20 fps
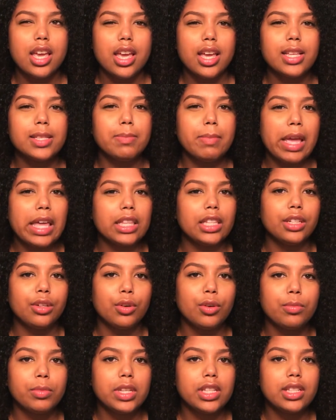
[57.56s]
It's mainly
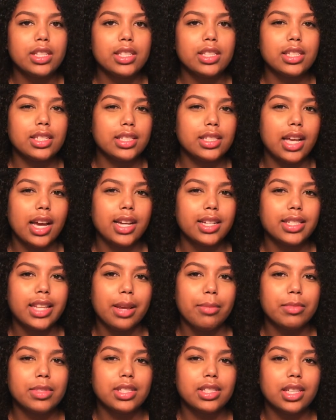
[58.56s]
going to be the exact
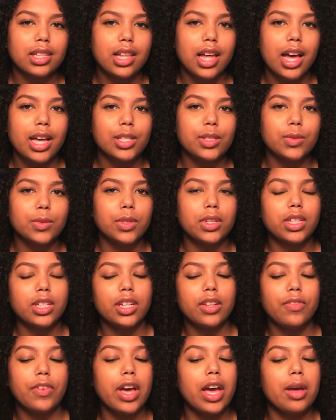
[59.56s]
same as the last one.
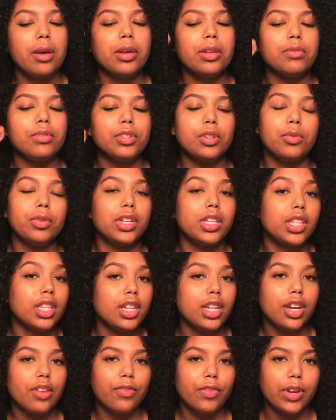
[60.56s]
If I do
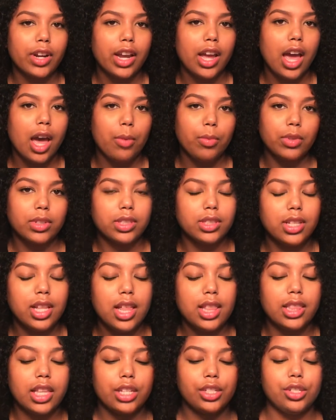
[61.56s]
anything different, I will
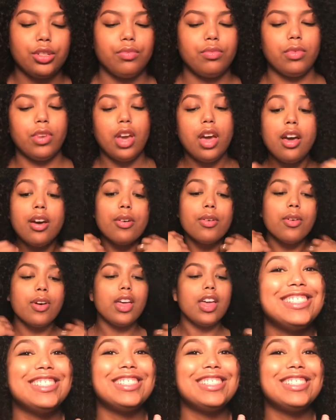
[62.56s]
let you know.